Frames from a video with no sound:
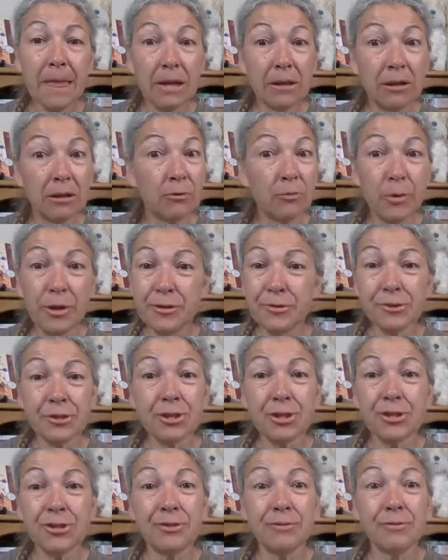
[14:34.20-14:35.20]
we used
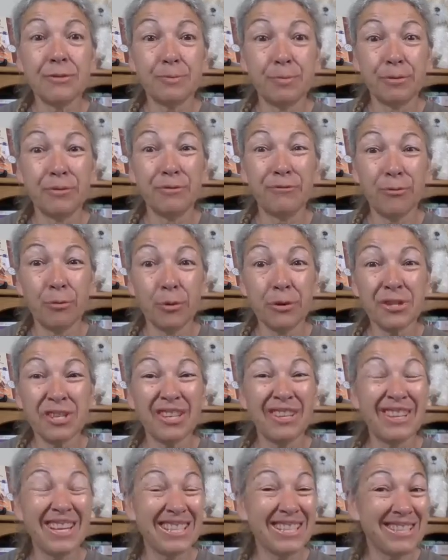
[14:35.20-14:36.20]
to just use brute force,
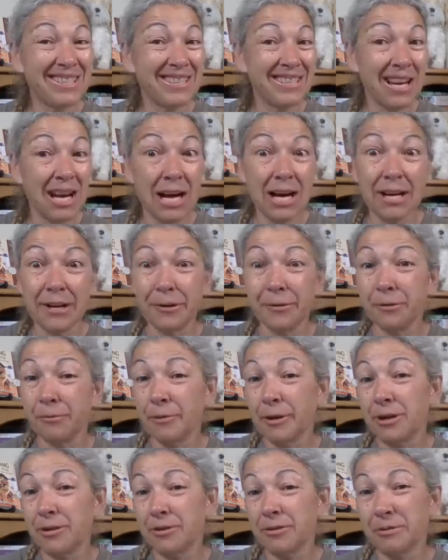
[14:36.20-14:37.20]
and that's not a good
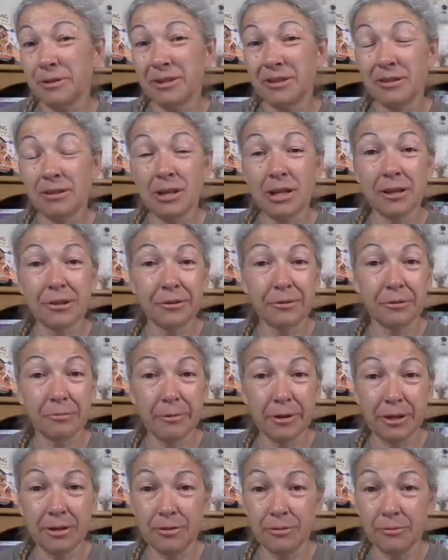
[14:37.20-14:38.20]
way to do it. Not a good
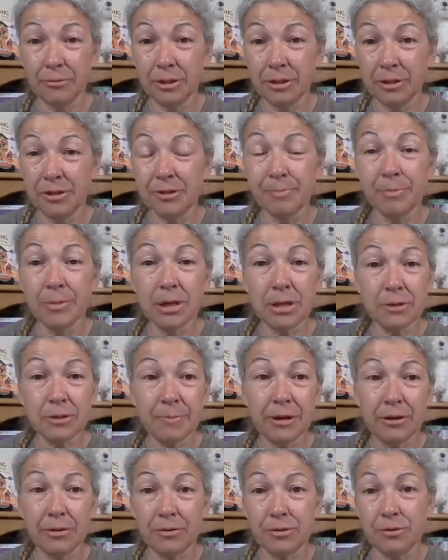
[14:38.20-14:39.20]
way to do it. It's much
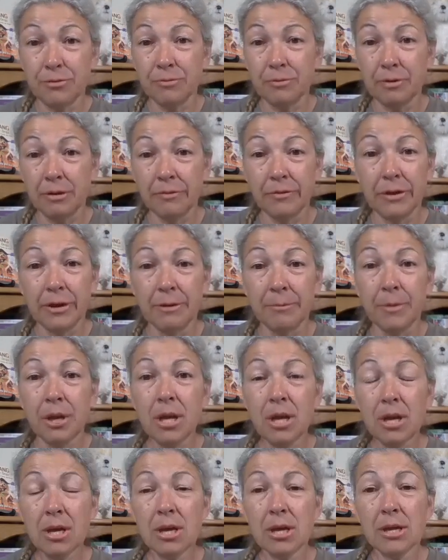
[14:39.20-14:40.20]
better to give them
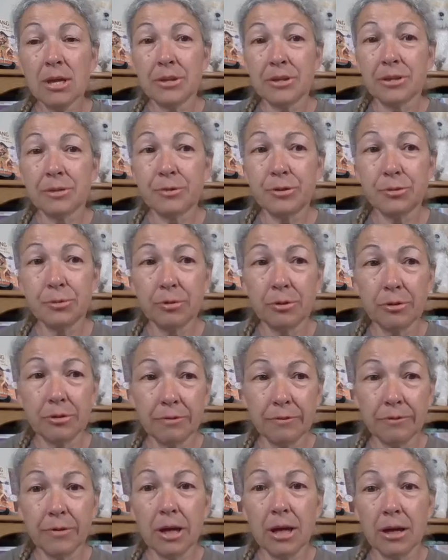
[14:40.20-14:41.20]
some sort
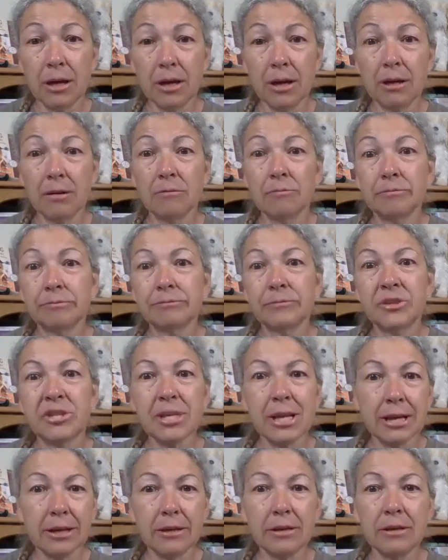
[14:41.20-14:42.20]
of
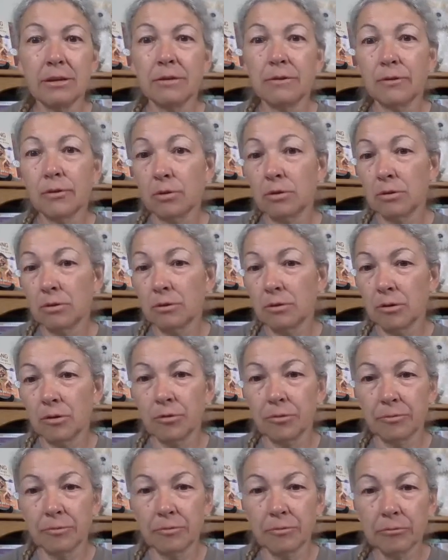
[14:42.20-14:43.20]
sedative
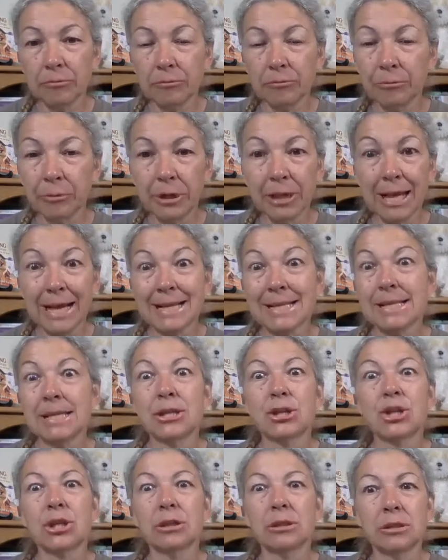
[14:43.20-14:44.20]
or
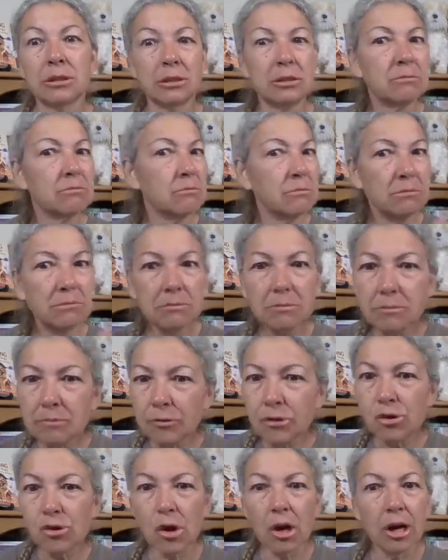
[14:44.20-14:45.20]
relaxation
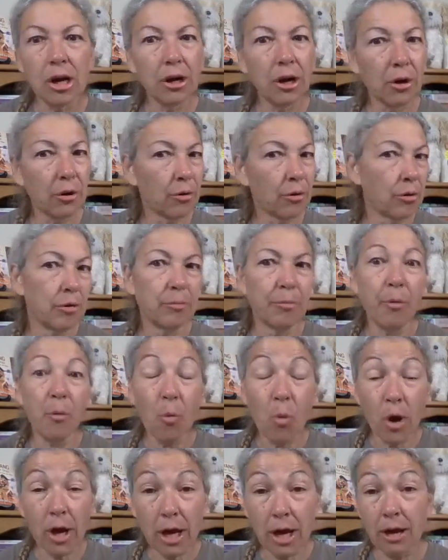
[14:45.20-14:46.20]
drug, herb,
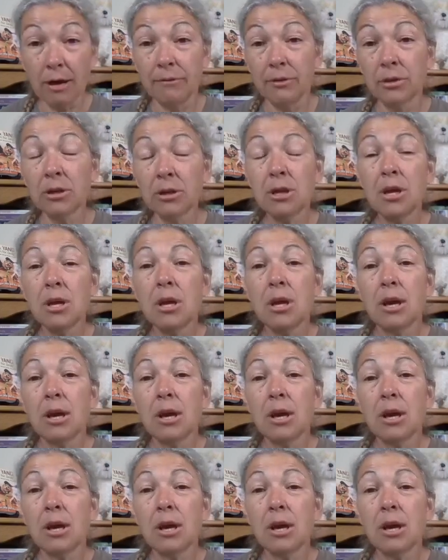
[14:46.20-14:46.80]
whatever,